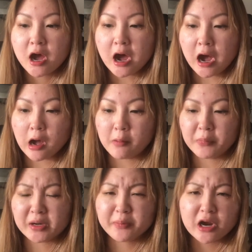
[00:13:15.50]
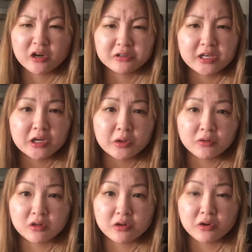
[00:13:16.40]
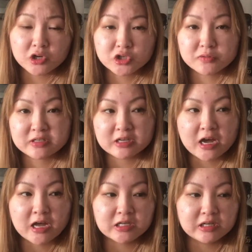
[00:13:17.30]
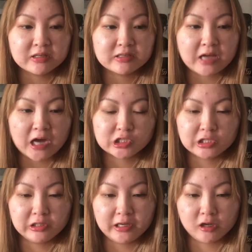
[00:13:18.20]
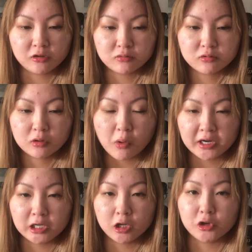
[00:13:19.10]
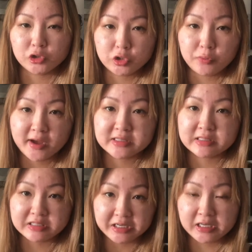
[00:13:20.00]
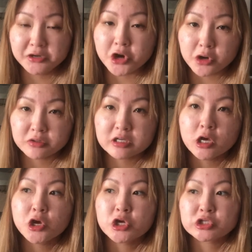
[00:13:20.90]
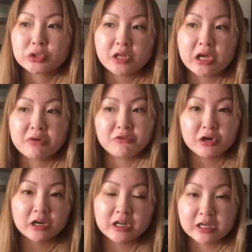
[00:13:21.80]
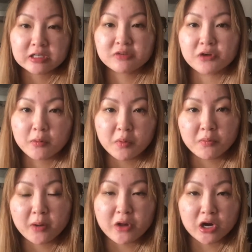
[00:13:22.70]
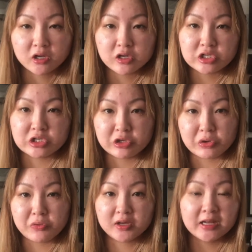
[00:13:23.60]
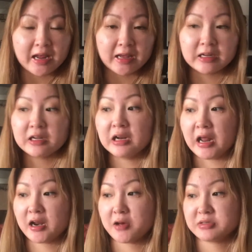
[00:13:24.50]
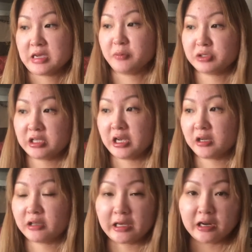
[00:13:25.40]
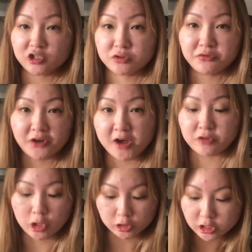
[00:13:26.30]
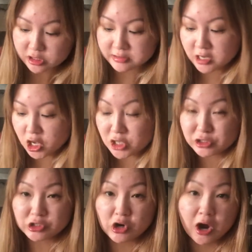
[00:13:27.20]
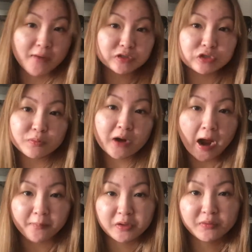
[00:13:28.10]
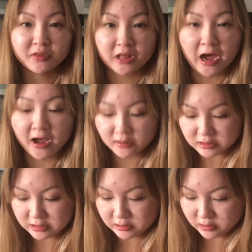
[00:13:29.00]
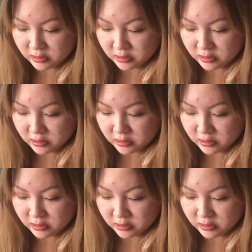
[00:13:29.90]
But apparently the Nordstrom said it's actually like a $20 USD note. So they converted it from American to Canadian, and I was able to get like an extra $5. So I was super happy with that.